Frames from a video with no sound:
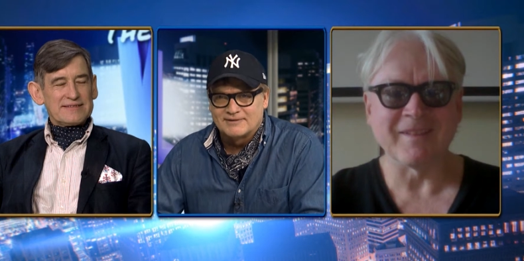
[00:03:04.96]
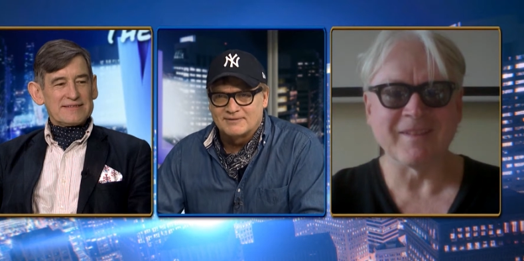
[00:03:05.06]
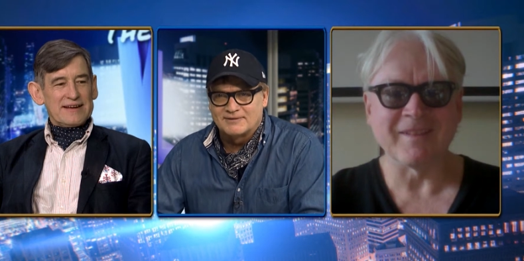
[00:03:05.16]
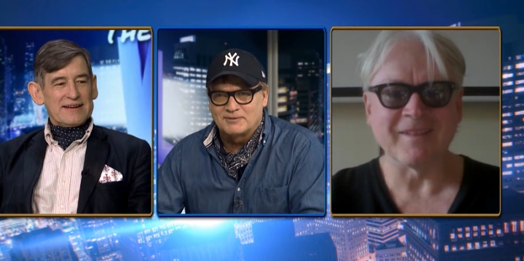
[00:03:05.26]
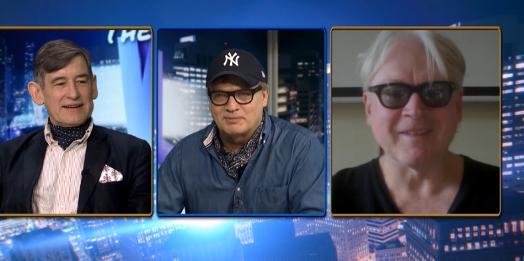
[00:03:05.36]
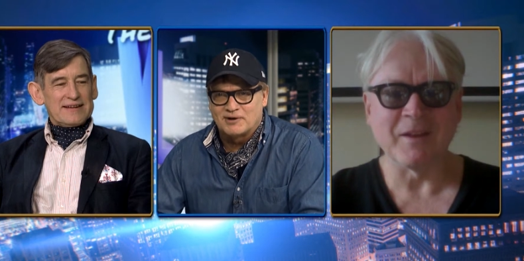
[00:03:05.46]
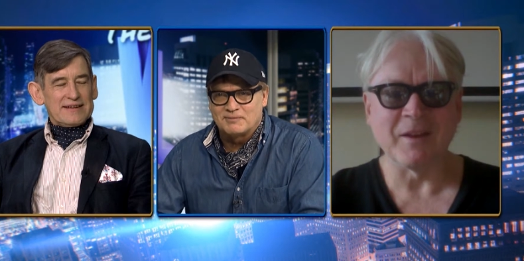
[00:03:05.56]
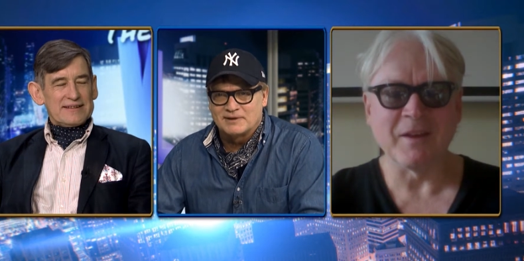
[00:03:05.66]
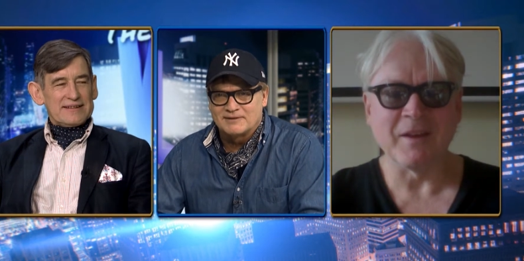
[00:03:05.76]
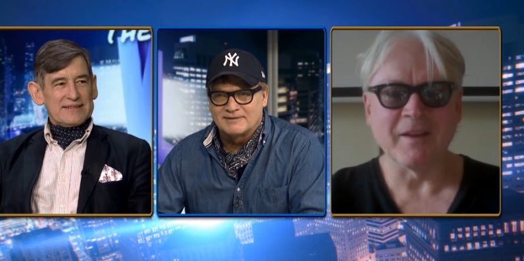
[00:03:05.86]
Speaker 1: their
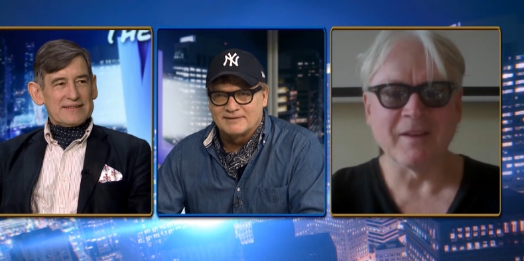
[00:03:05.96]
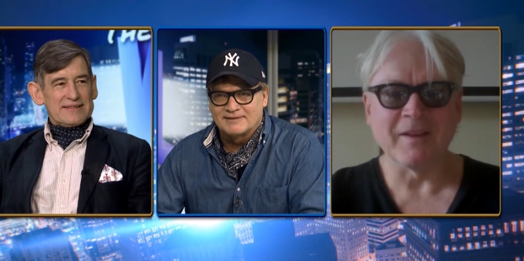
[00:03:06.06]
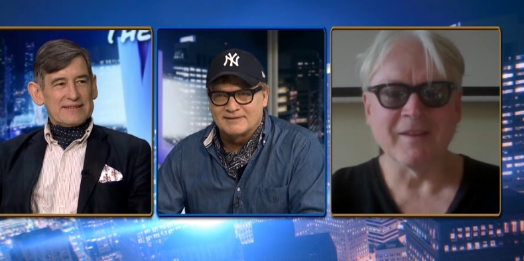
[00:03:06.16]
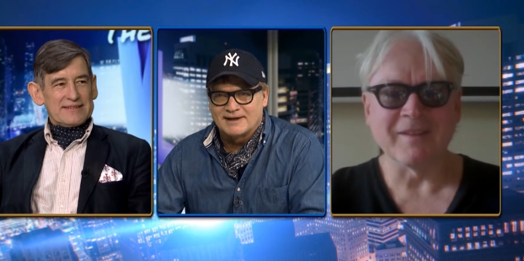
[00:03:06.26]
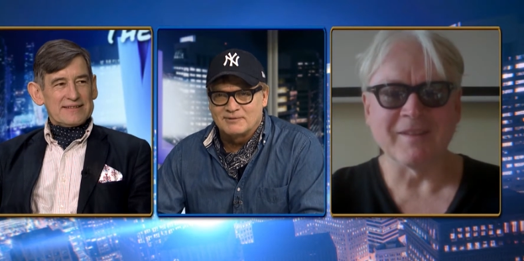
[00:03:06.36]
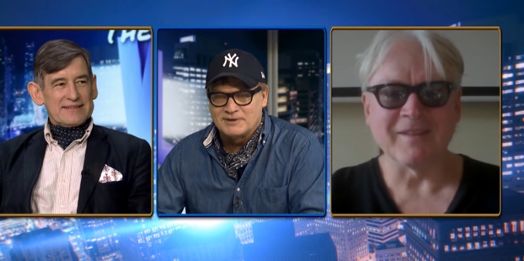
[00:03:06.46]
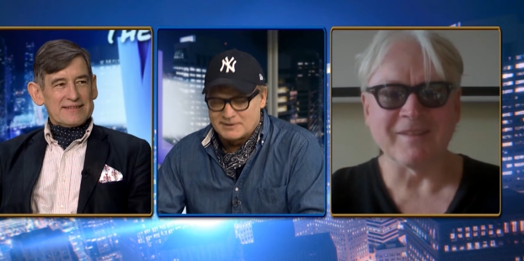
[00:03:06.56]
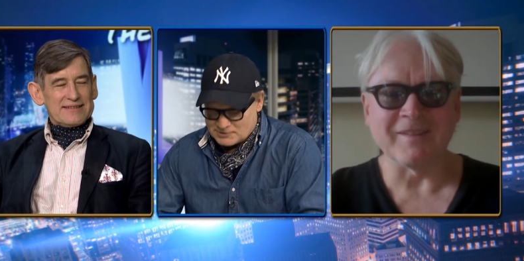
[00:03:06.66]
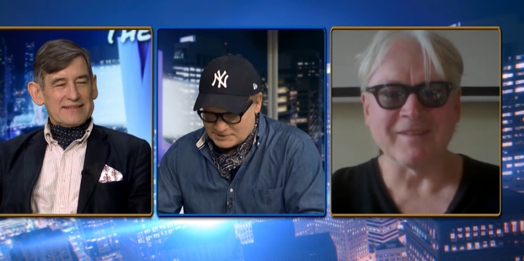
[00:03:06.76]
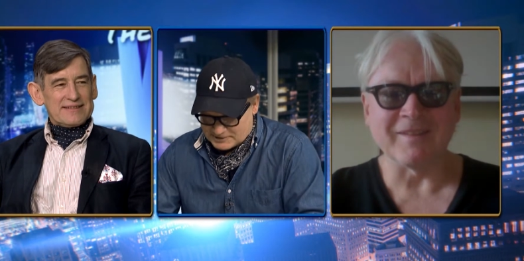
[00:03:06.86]
apartment. I would
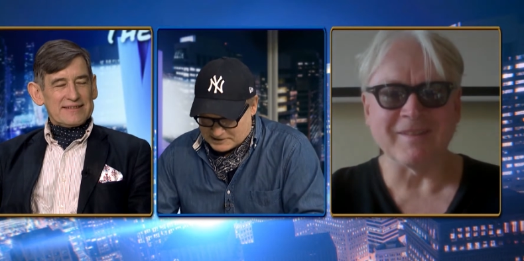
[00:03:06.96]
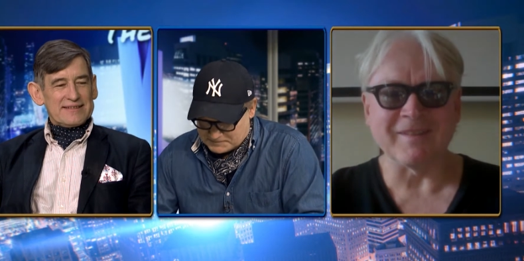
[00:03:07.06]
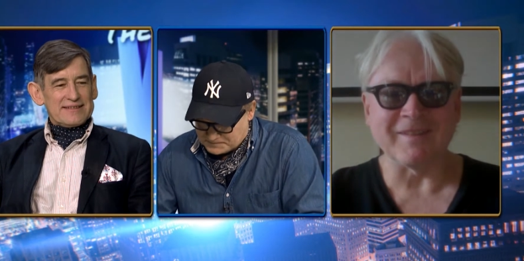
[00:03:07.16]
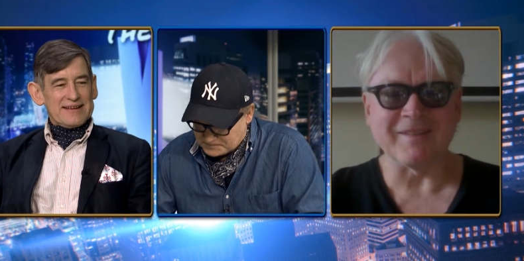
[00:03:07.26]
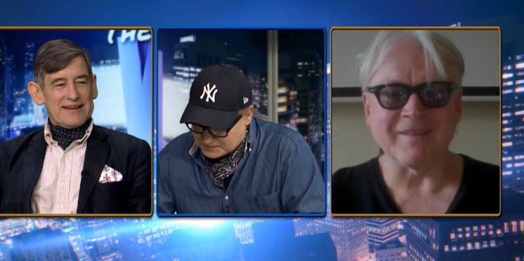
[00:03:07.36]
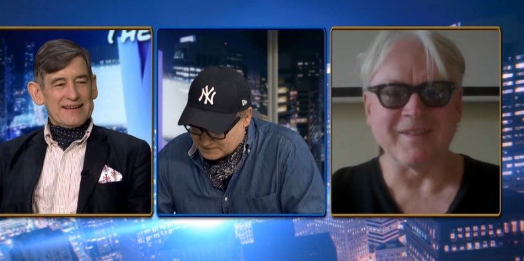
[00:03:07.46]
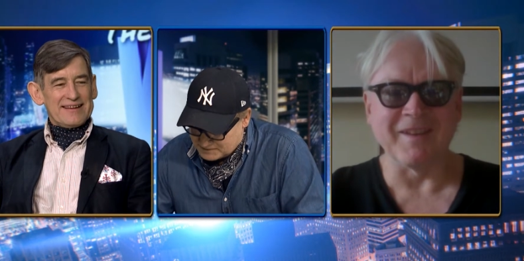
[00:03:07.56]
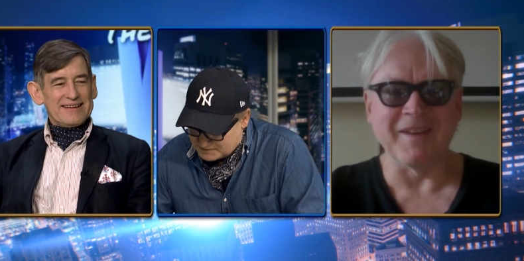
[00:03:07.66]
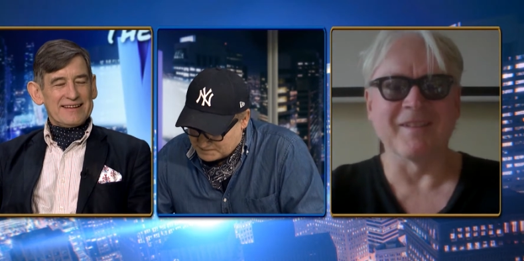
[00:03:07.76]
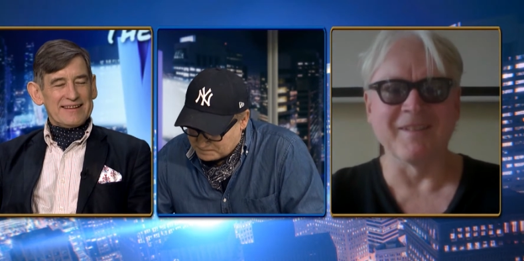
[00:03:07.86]
never do that.
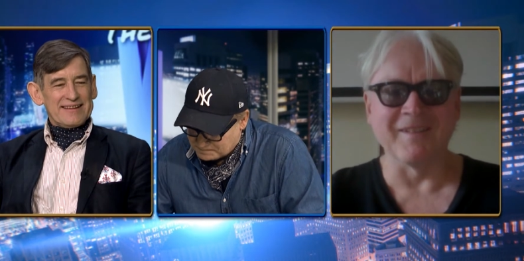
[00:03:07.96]
Yeah.